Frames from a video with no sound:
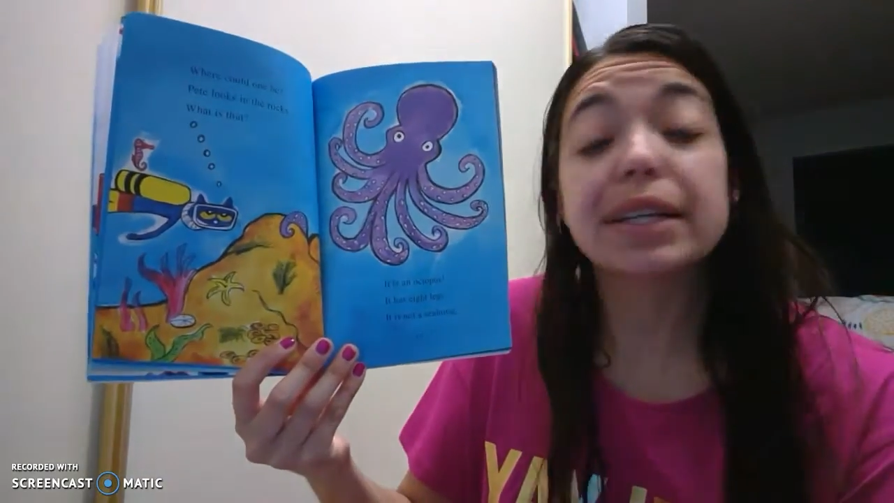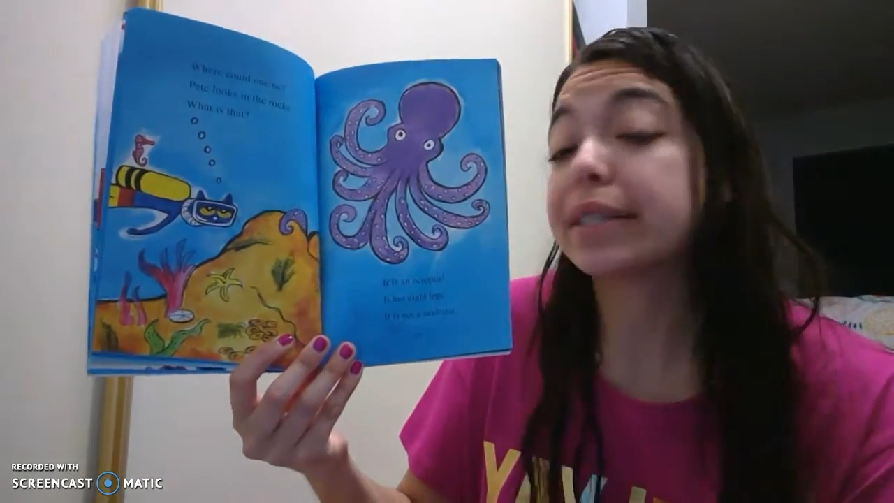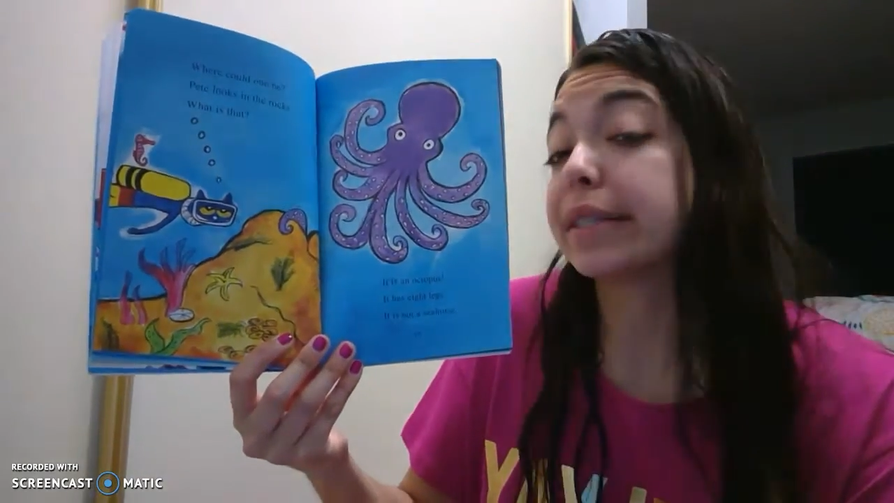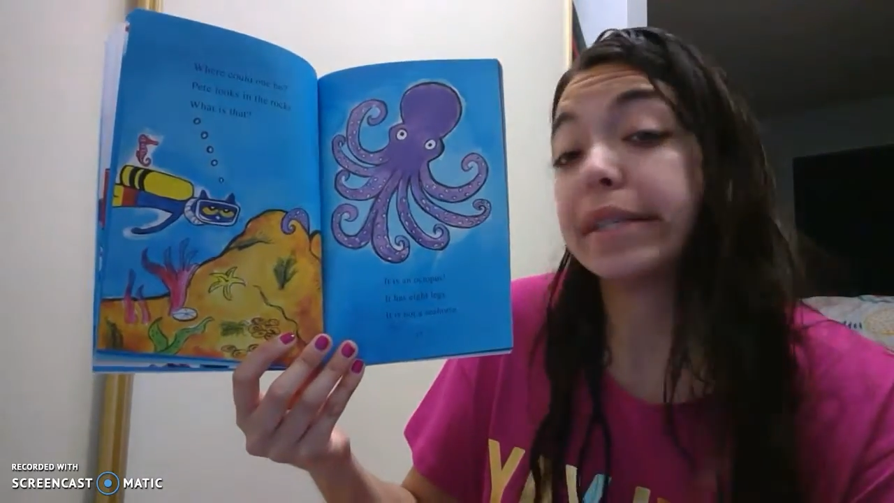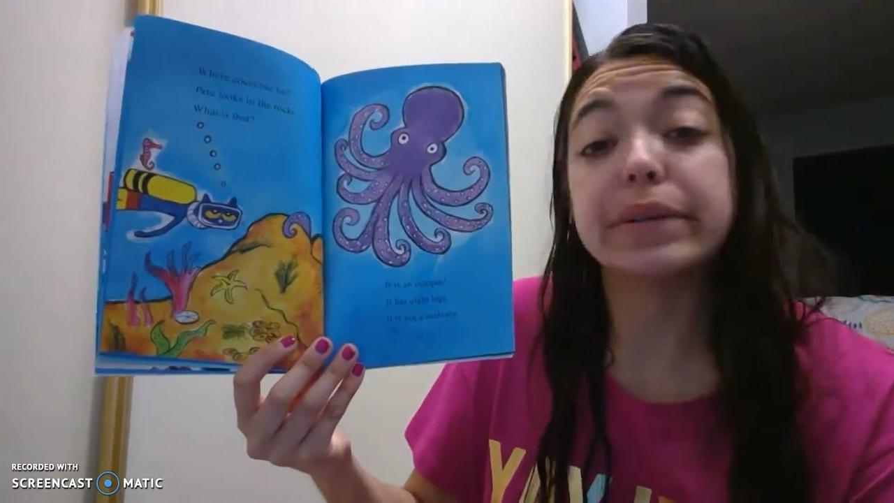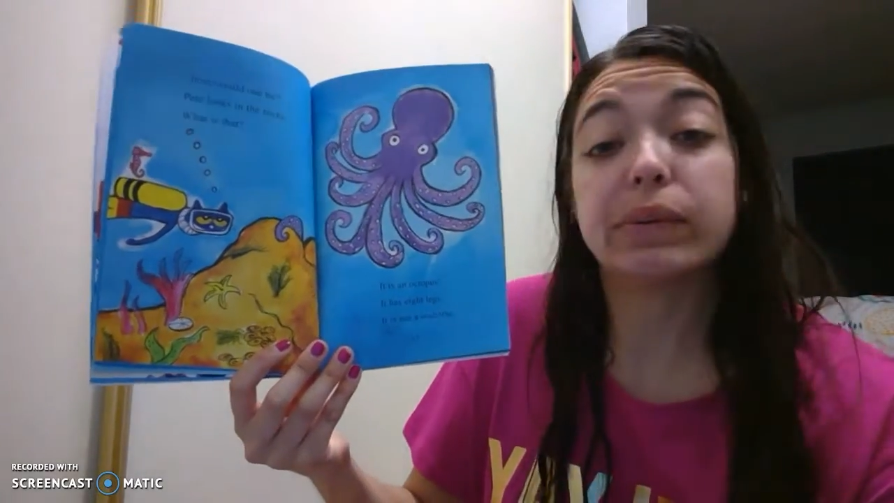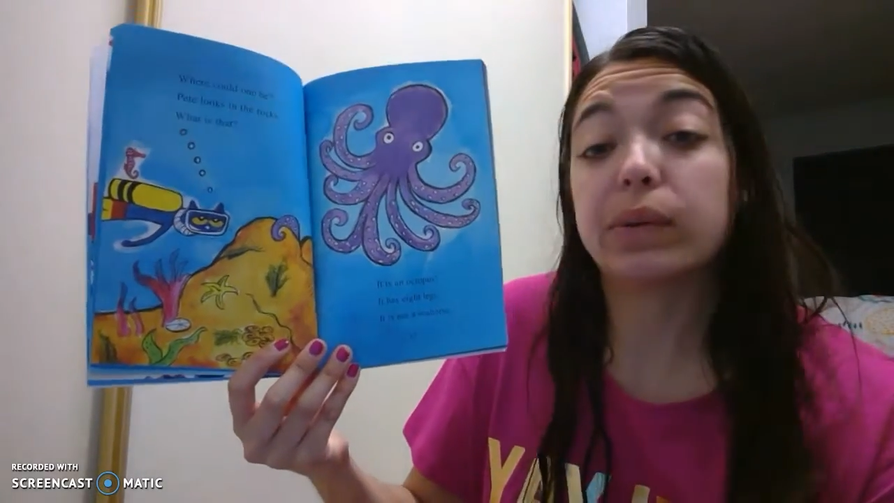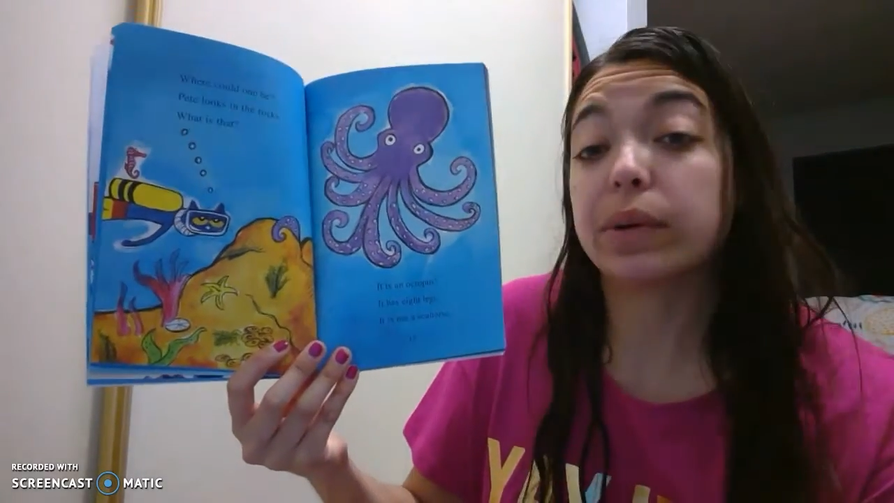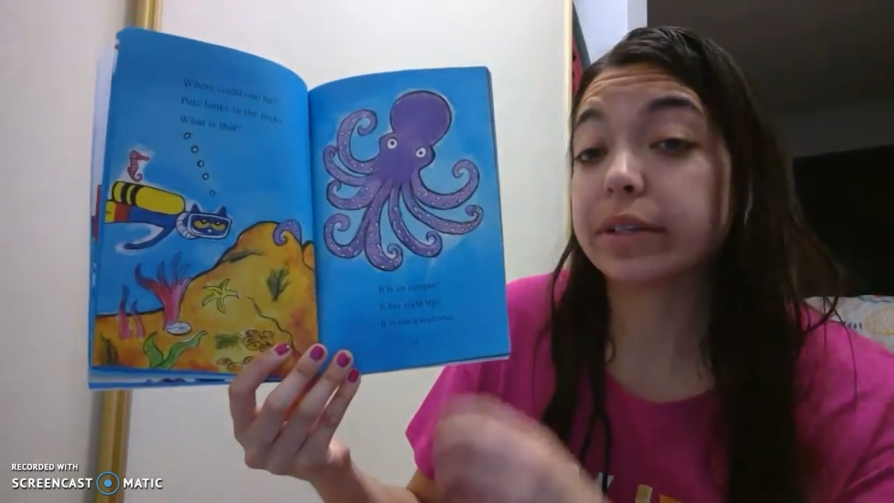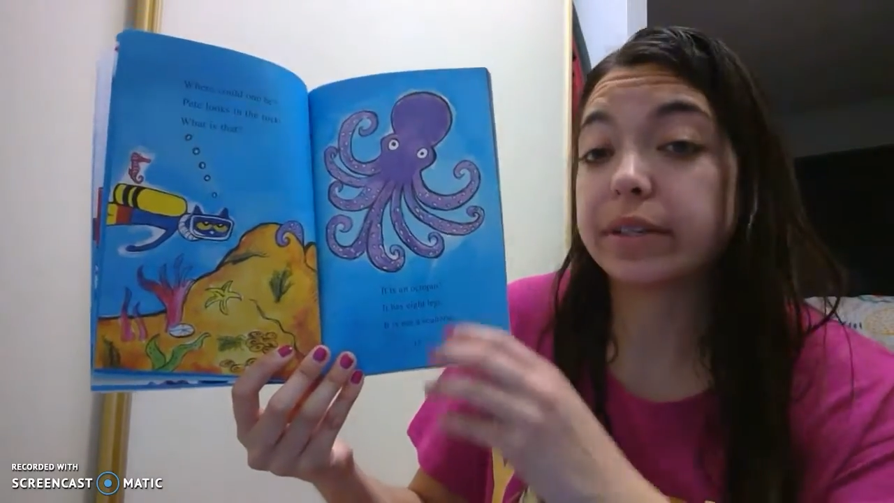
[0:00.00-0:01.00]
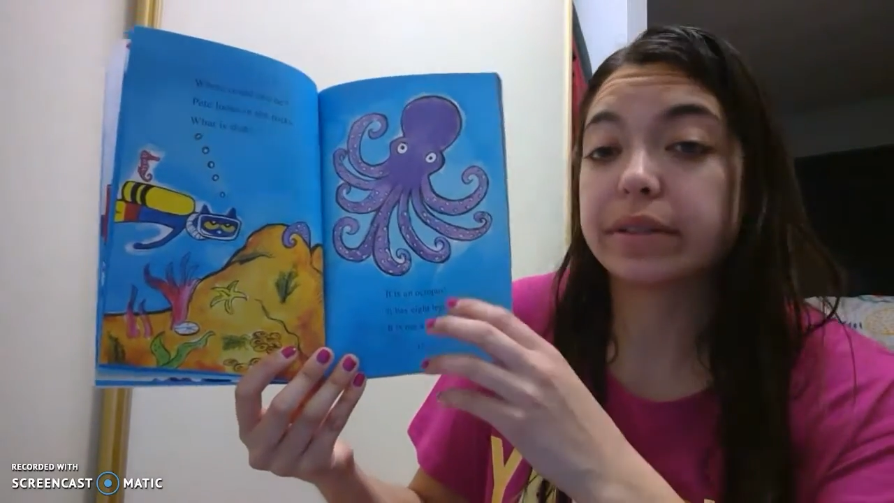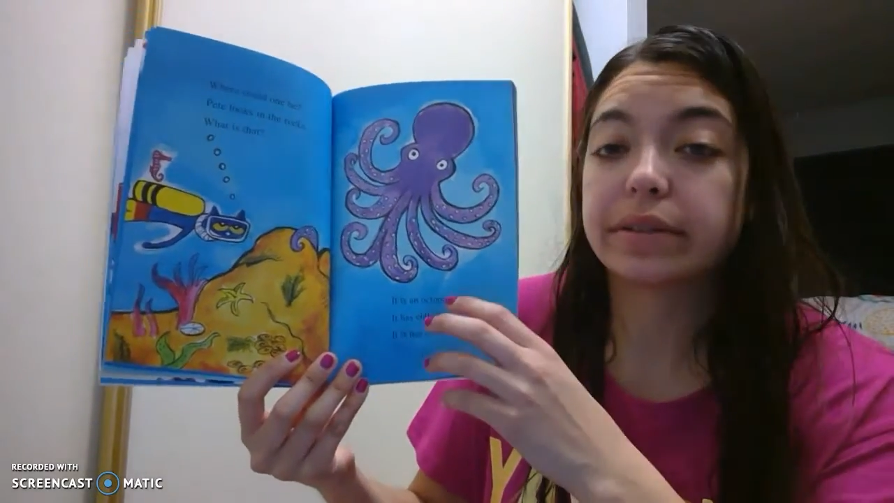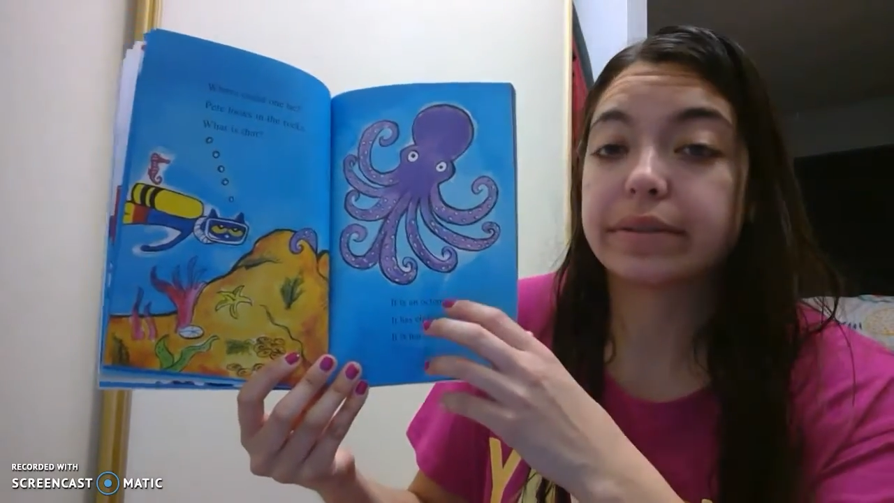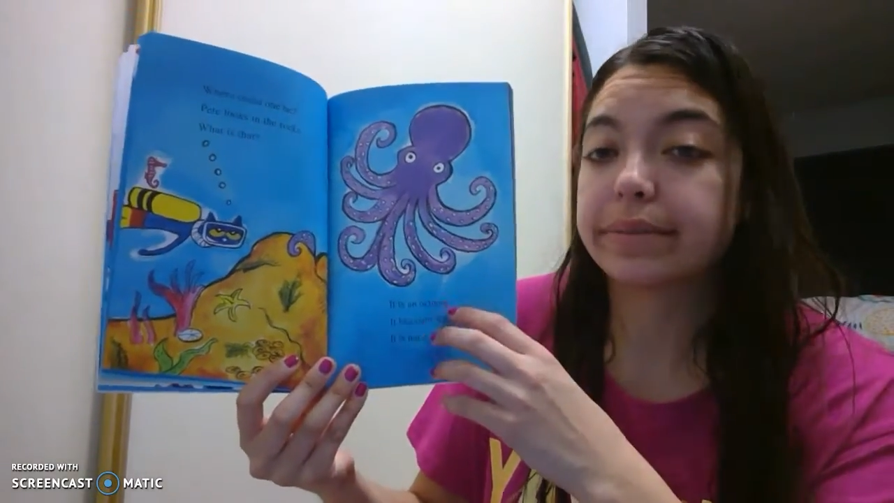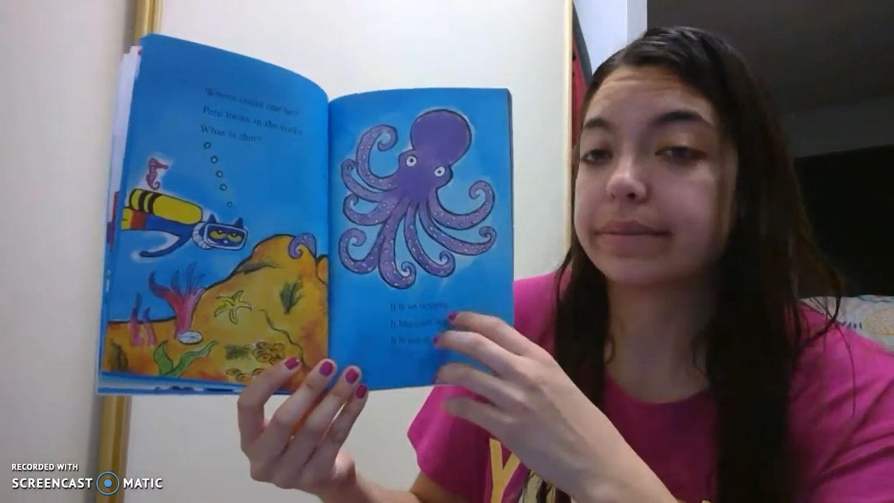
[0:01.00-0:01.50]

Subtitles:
a seahorse.